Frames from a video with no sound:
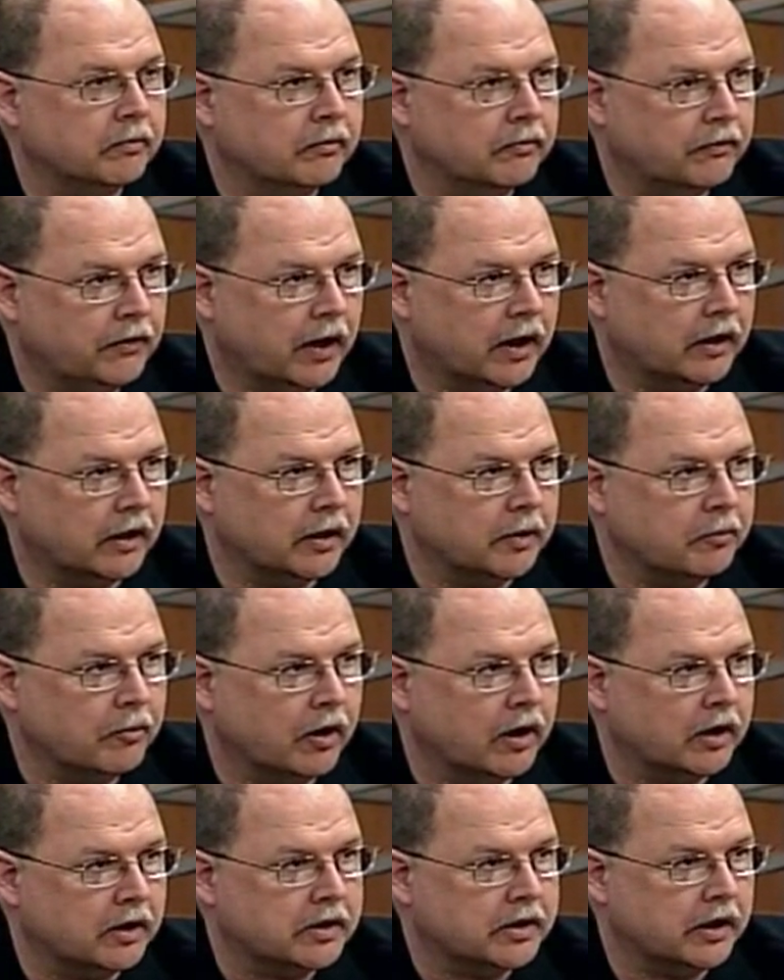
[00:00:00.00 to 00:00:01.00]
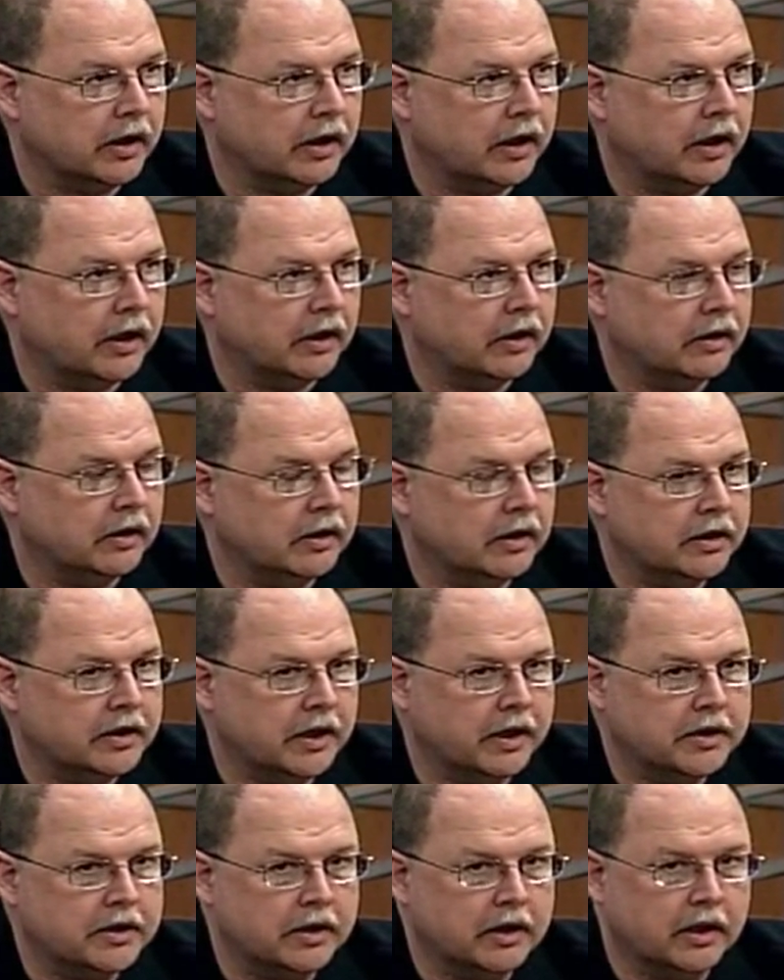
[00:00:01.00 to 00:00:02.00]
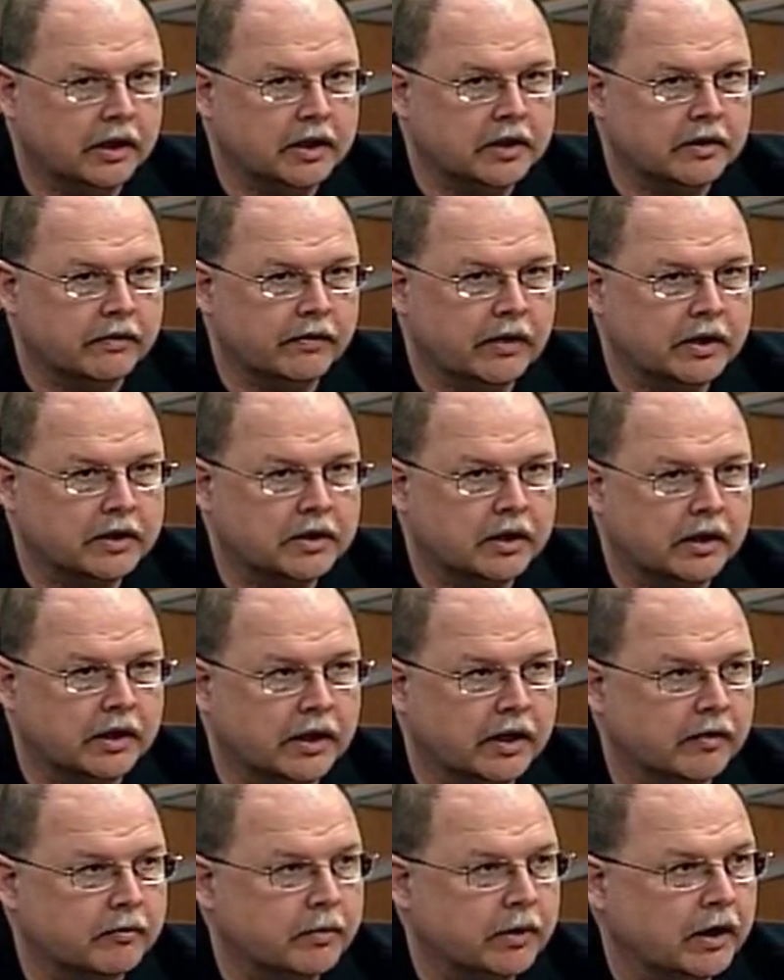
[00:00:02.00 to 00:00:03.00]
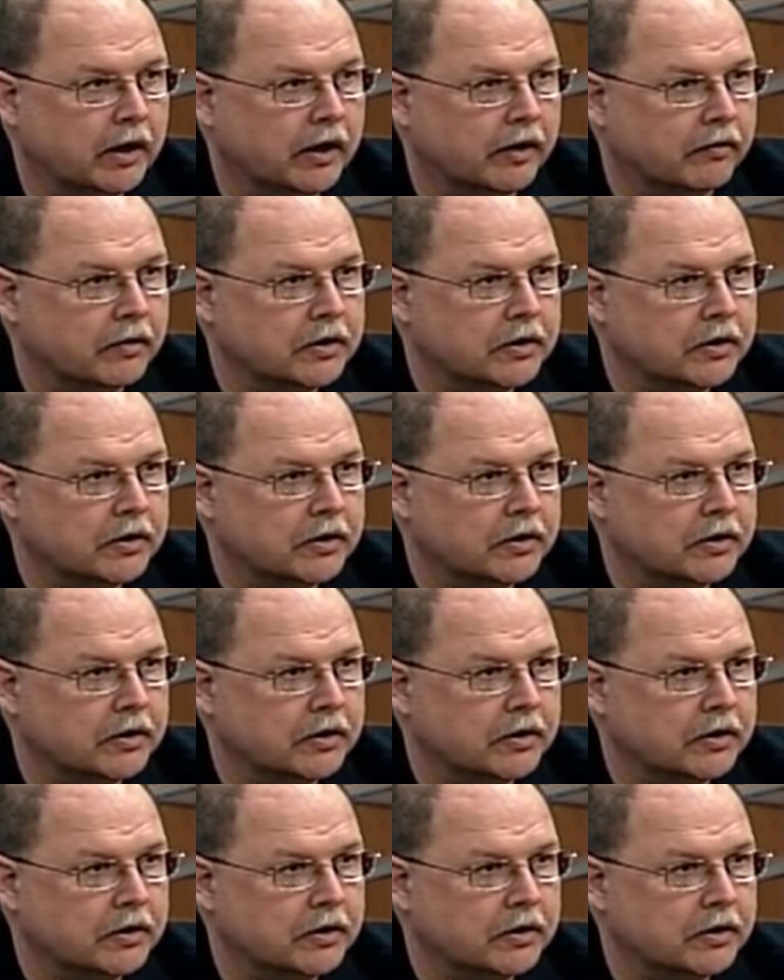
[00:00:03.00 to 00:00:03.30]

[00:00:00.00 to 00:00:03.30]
finally brought attention to these events to the FBI,